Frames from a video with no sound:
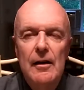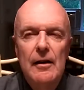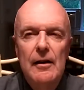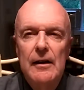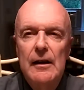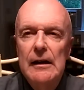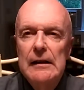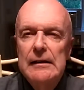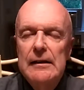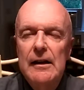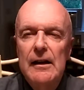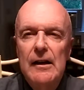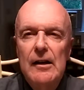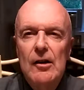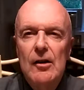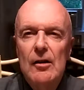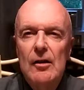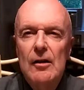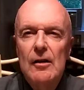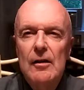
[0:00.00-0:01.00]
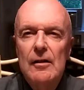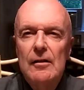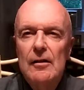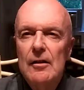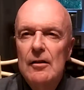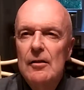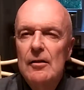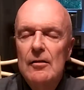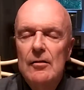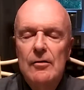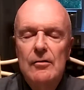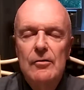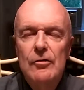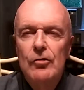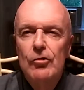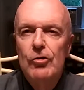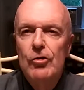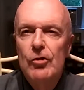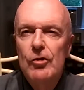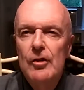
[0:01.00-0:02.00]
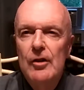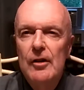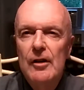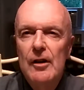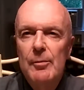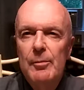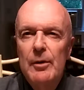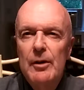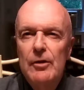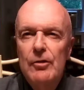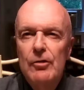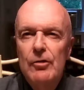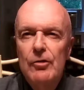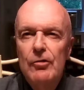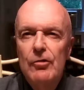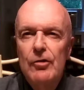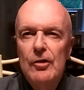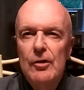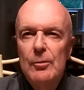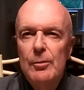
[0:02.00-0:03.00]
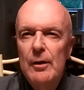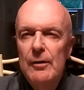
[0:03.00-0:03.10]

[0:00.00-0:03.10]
Get that on, tune it up on YouTube.